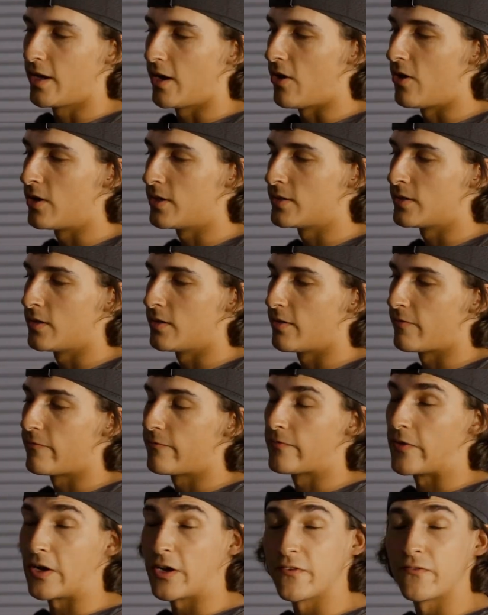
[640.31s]
On
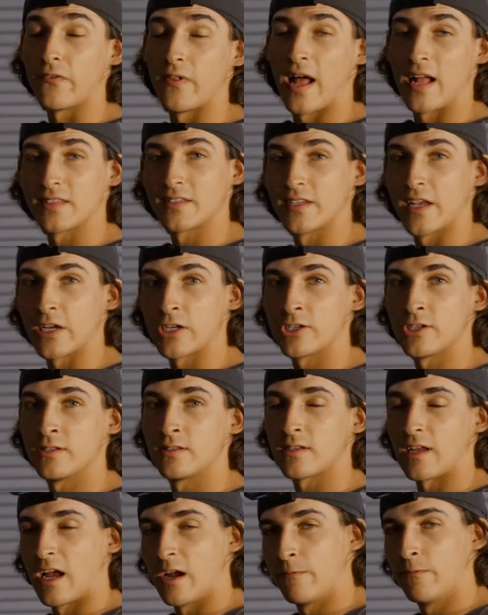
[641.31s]
very flat
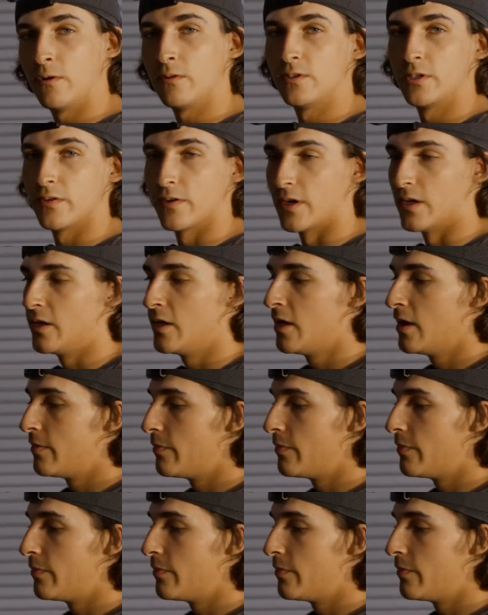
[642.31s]
sections, I will do it.